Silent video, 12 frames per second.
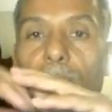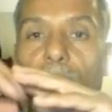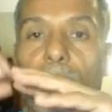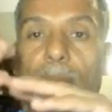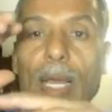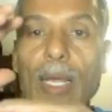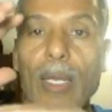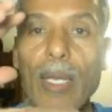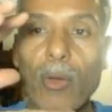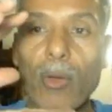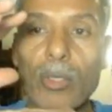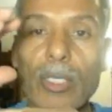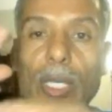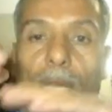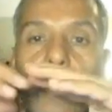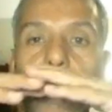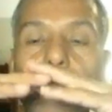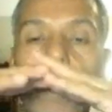than
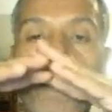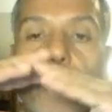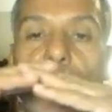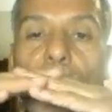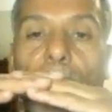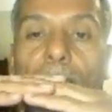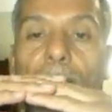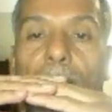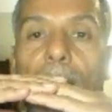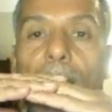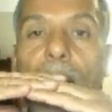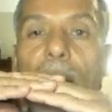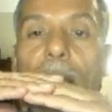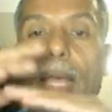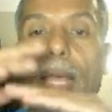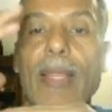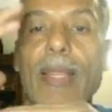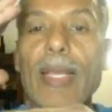outside.
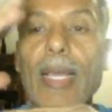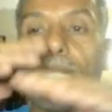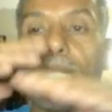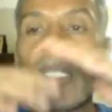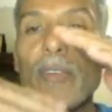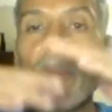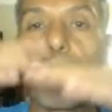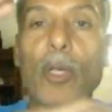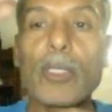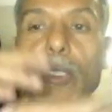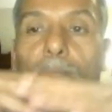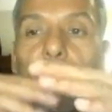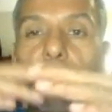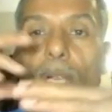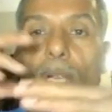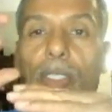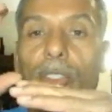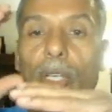And the negative and positive
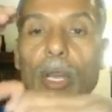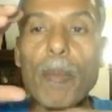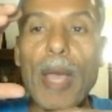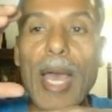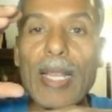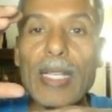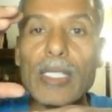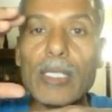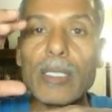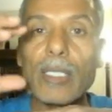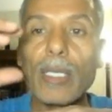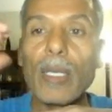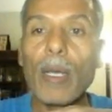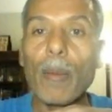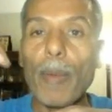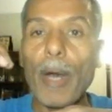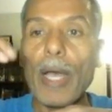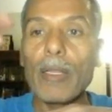charges are balanced
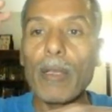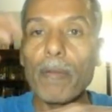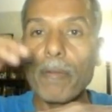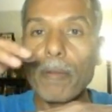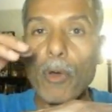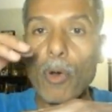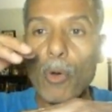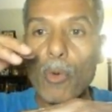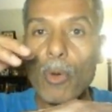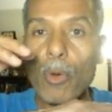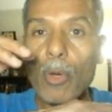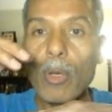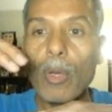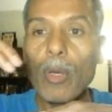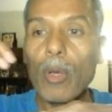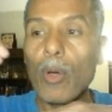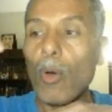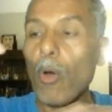by the flow
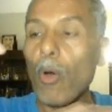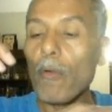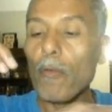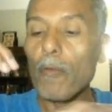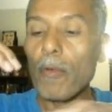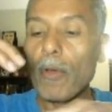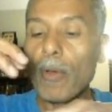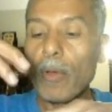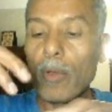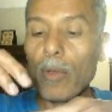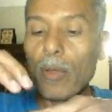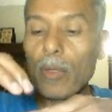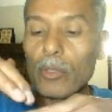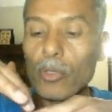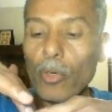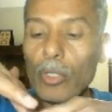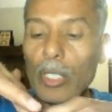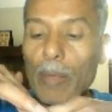of
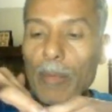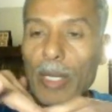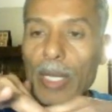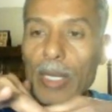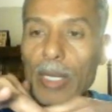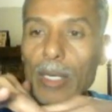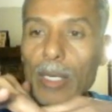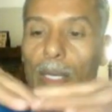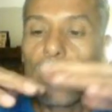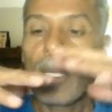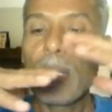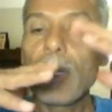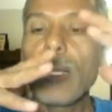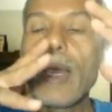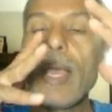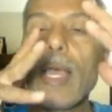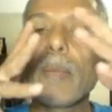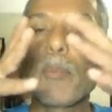sodium in
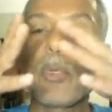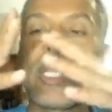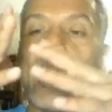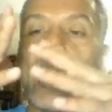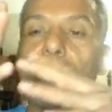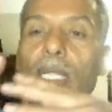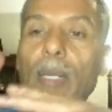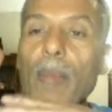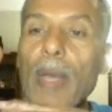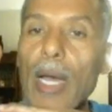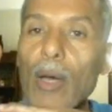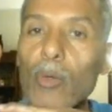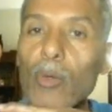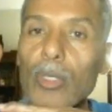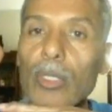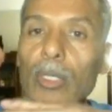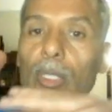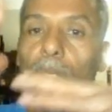and potassium
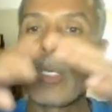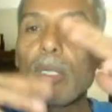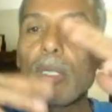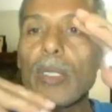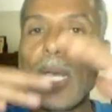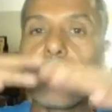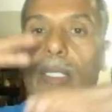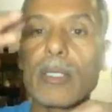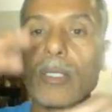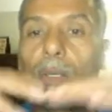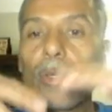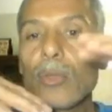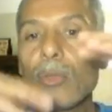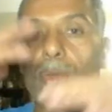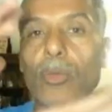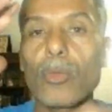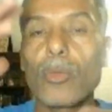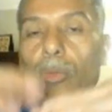out. That is going
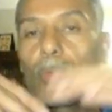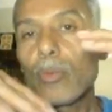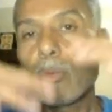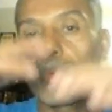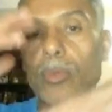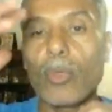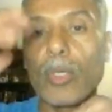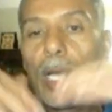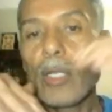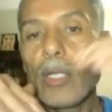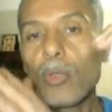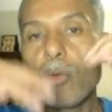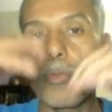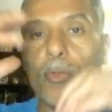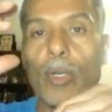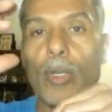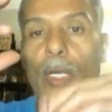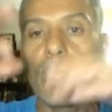to kind of
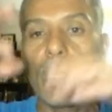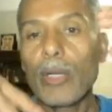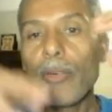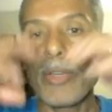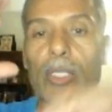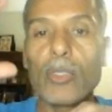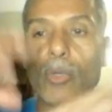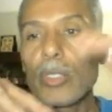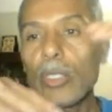increase or